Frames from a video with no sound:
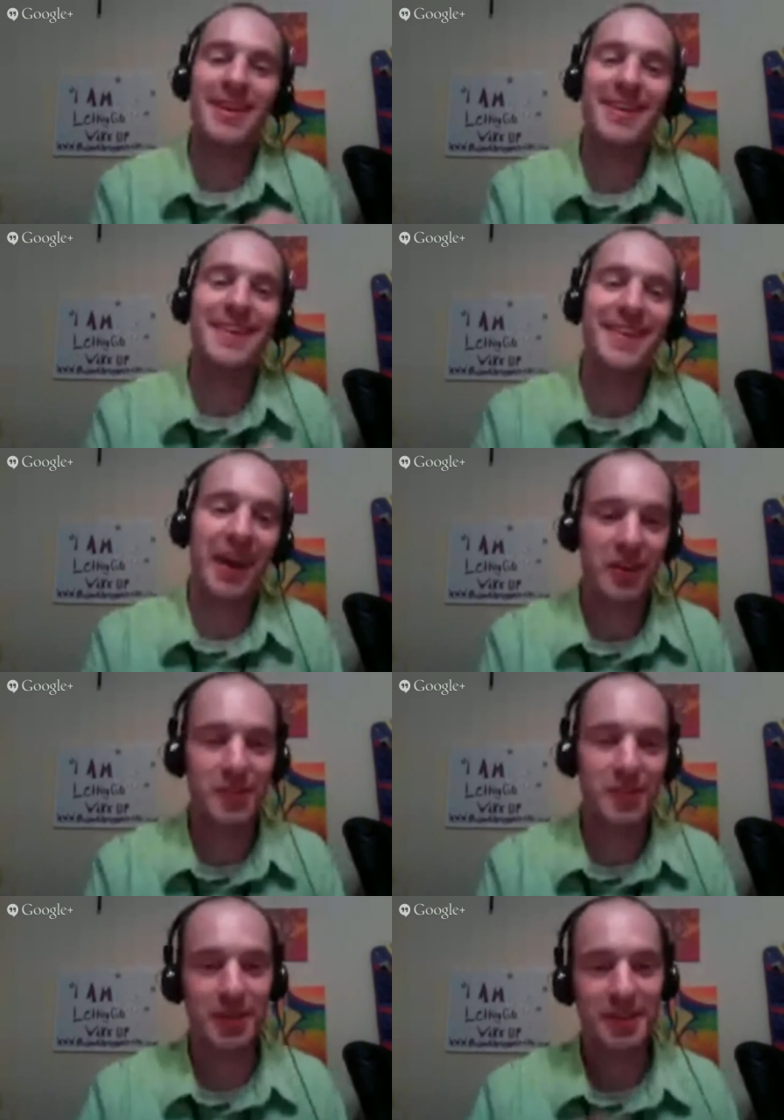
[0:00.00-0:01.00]
I
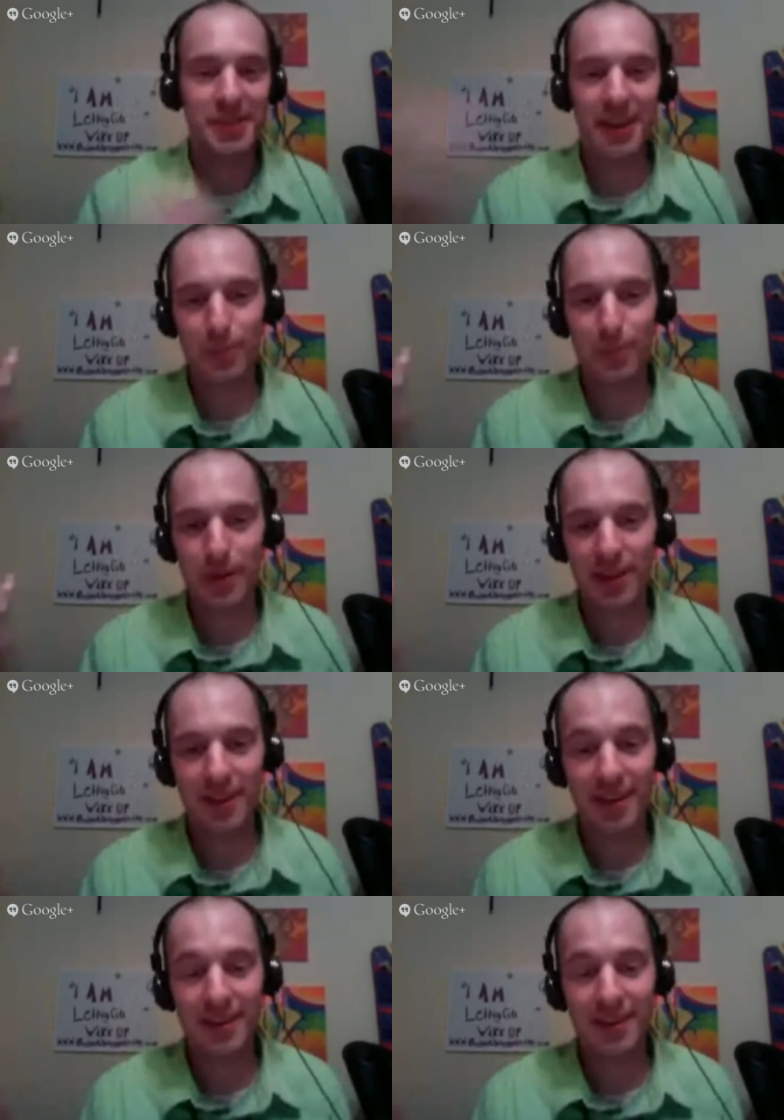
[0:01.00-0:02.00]
just want to thank everybody
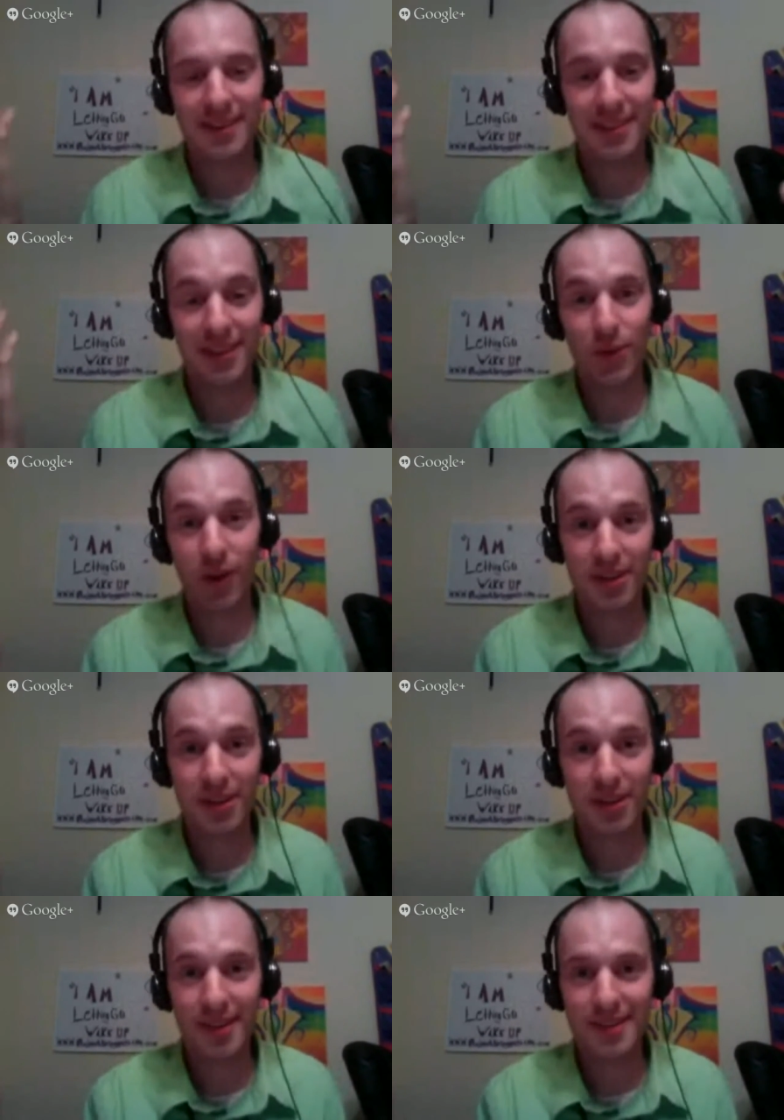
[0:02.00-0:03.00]
again. Thank you,
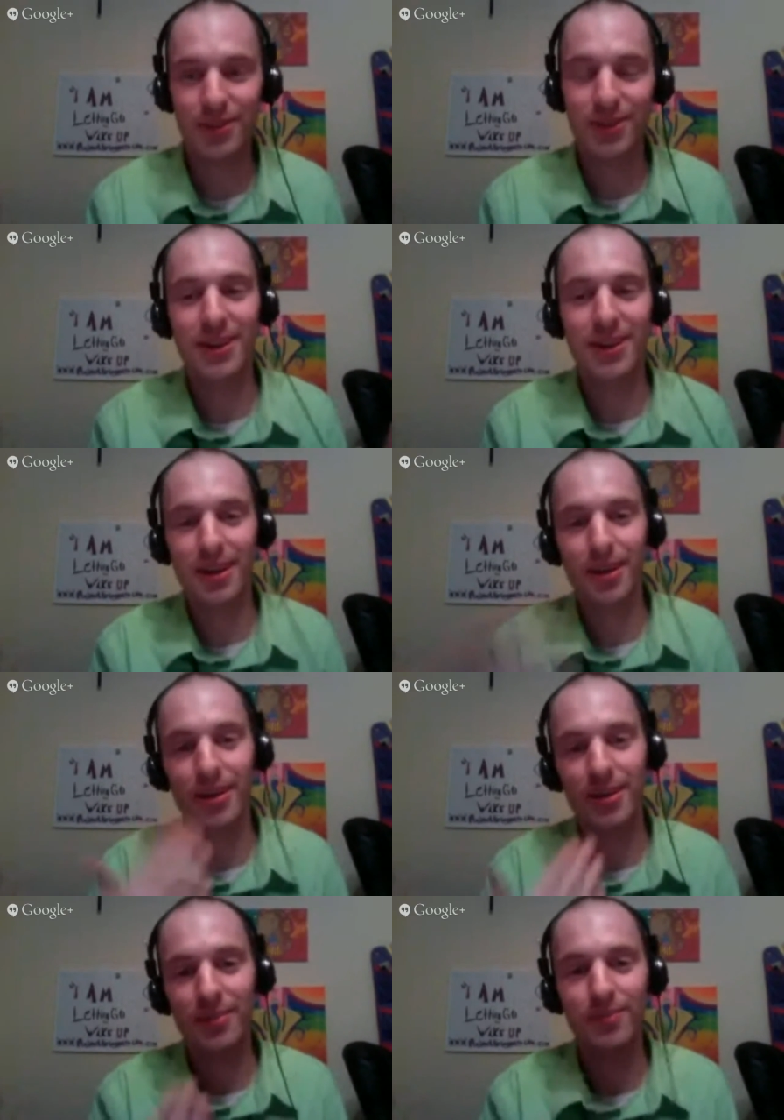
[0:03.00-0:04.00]
audience, for
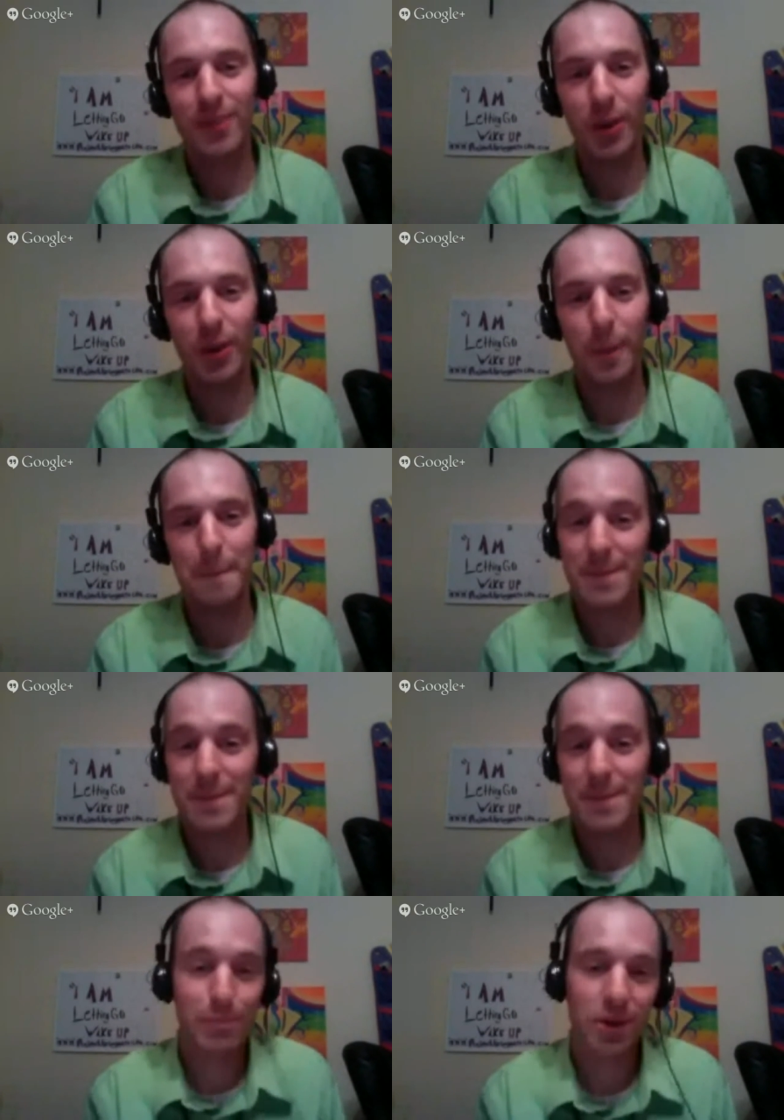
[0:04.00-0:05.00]
uh,
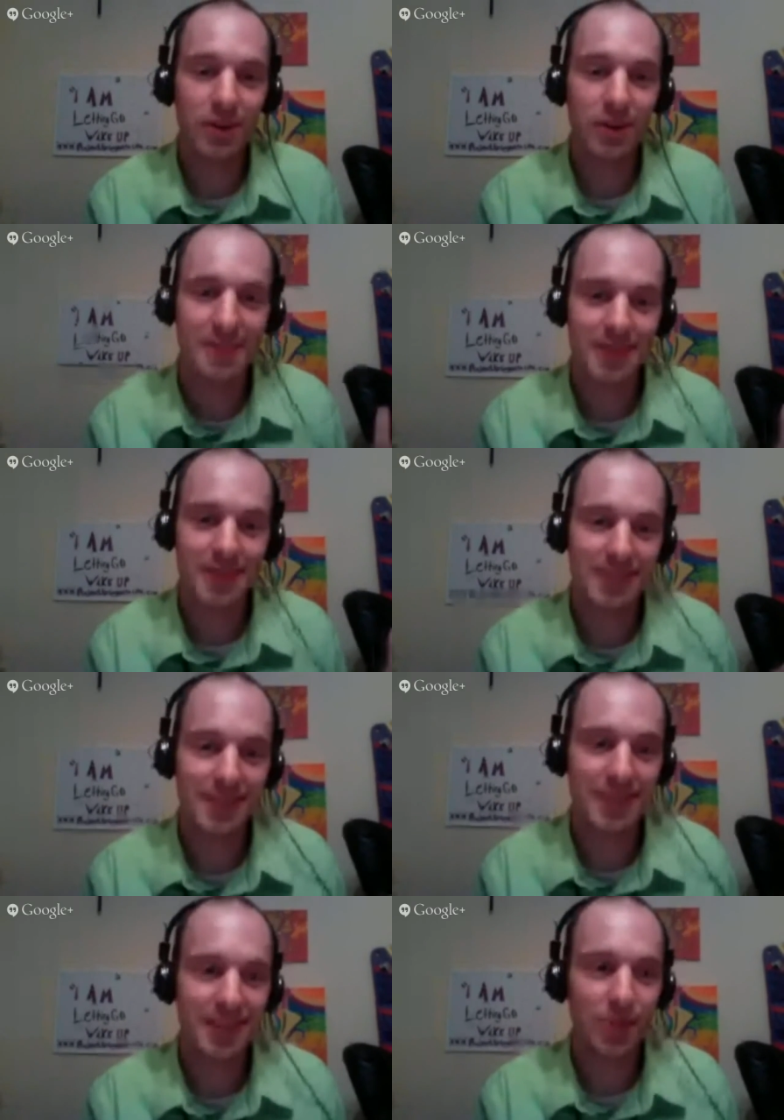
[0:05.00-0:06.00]
being part of this
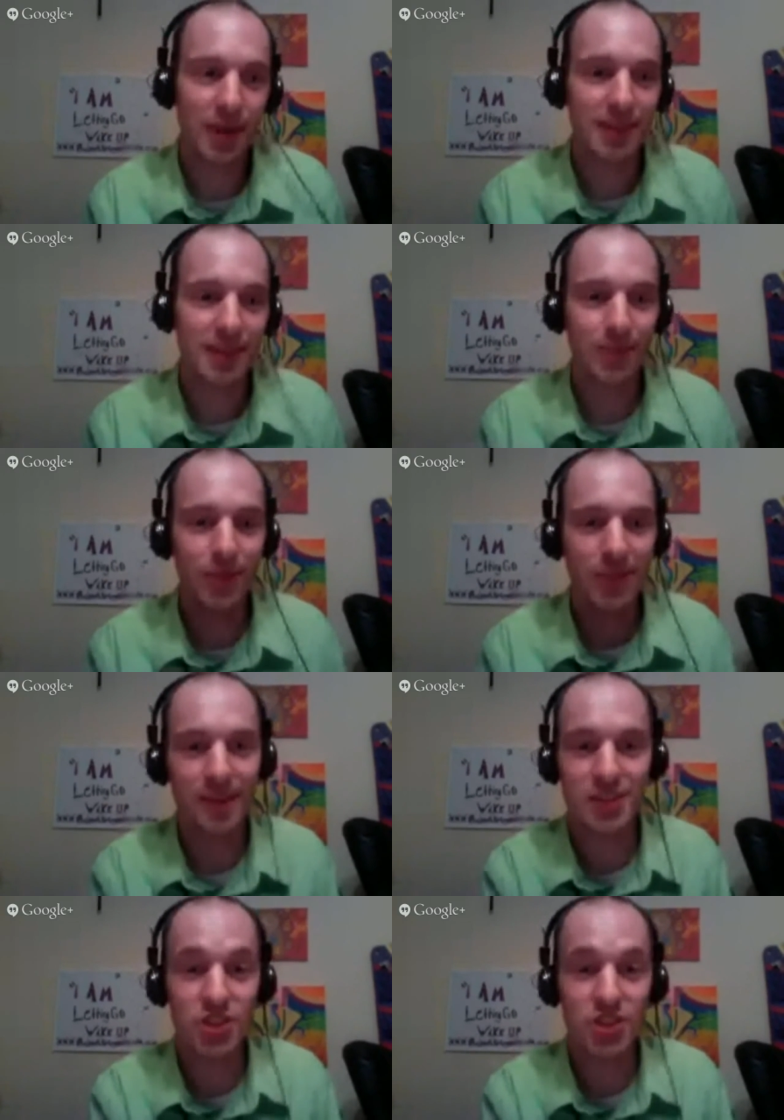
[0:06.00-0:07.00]
and interacting with
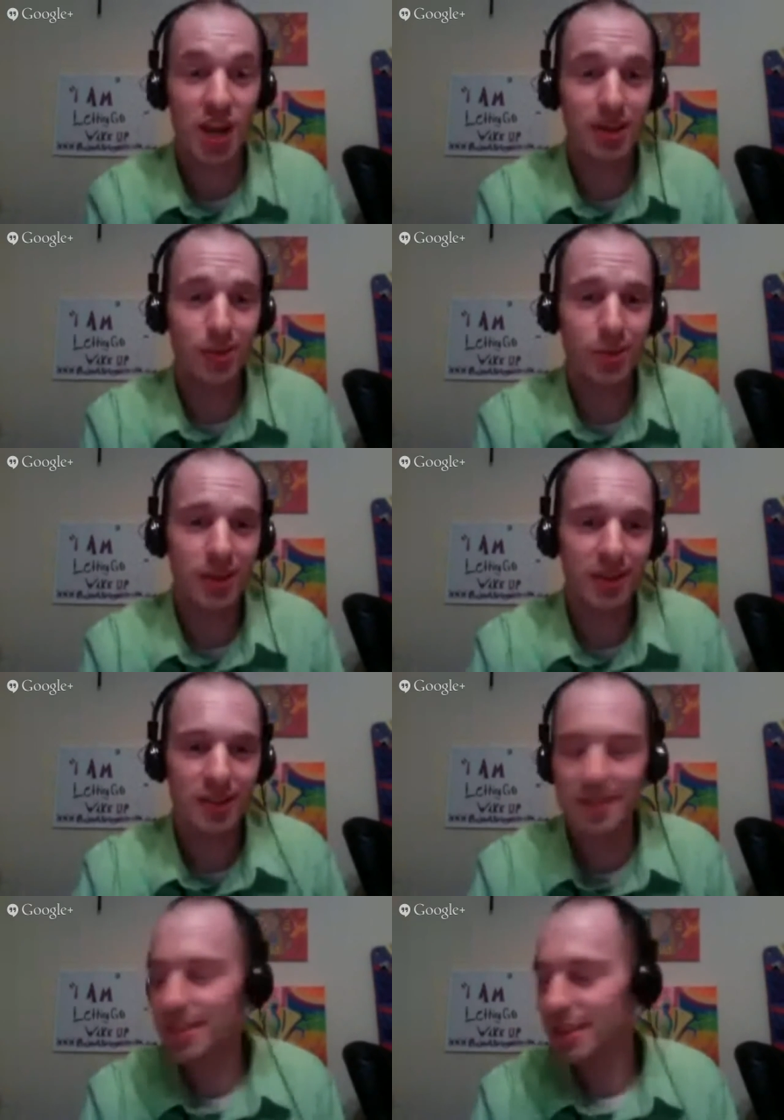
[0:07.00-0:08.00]
us and chatting with
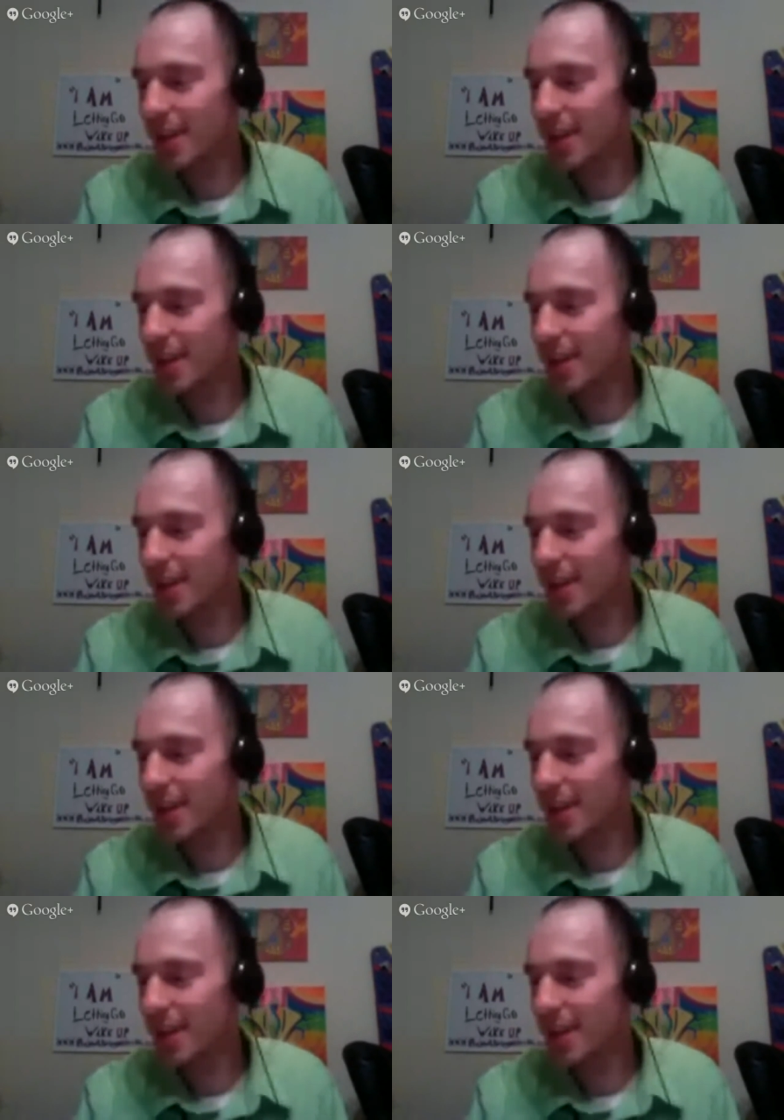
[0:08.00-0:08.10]
us.